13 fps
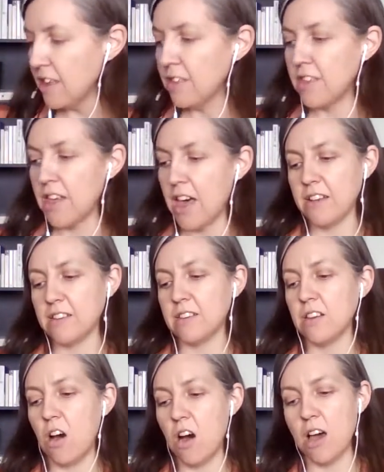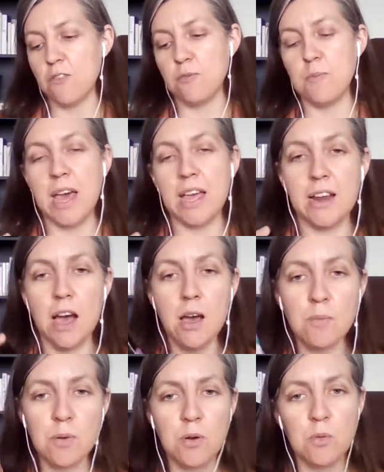that I've made
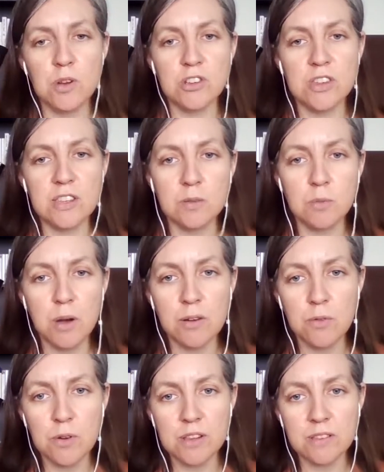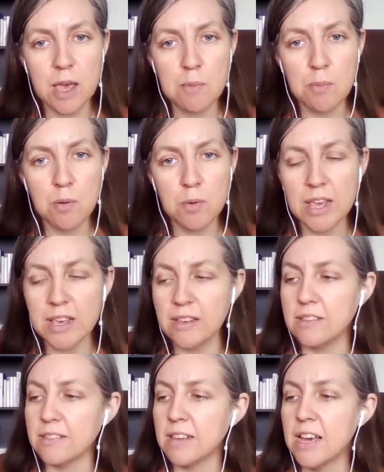up, which this one, for example,
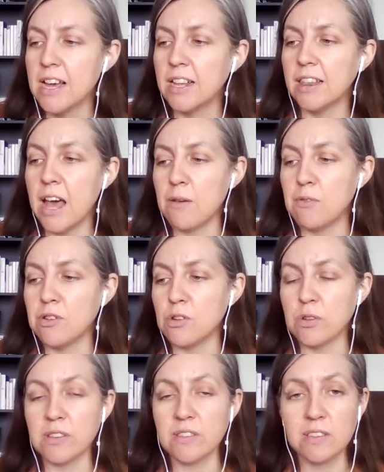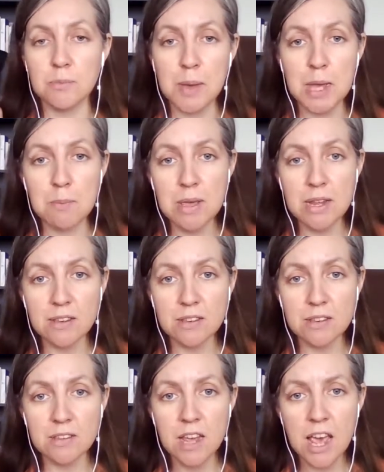is lavender and
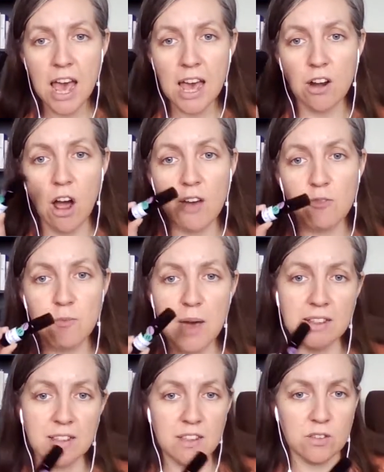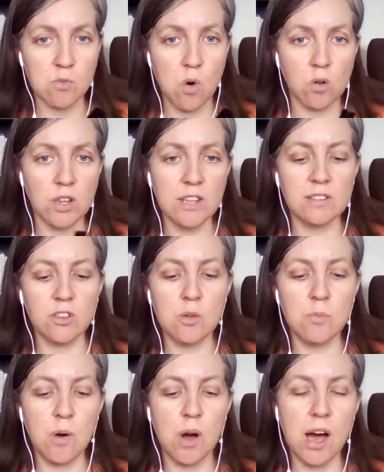spearmint. And I've made this roller. So you
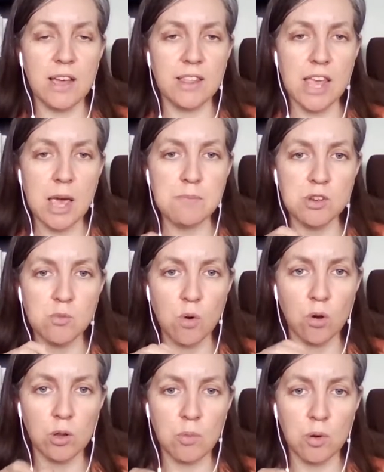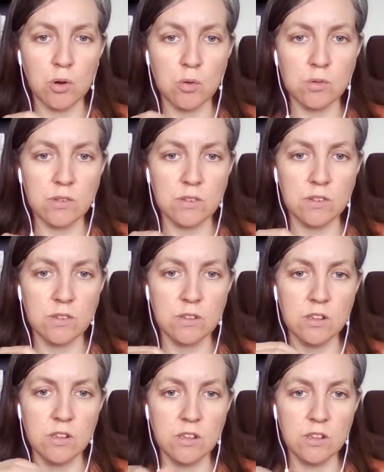buy the empty roller bottles
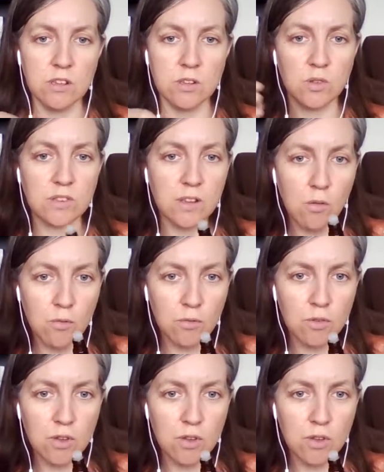yourself